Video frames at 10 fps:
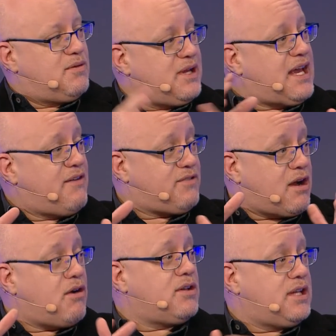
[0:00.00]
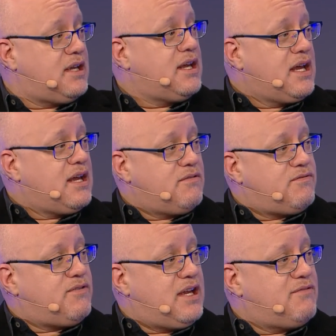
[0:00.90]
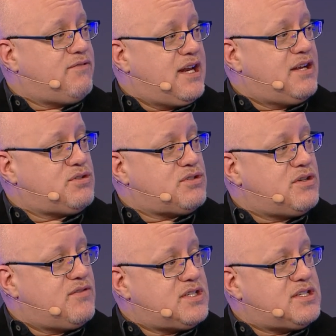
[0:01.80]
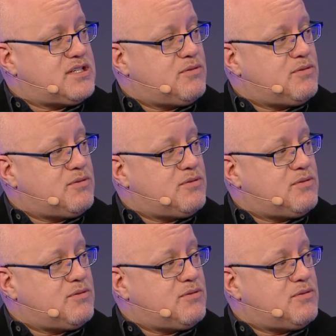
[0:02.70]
that we have currently in financial services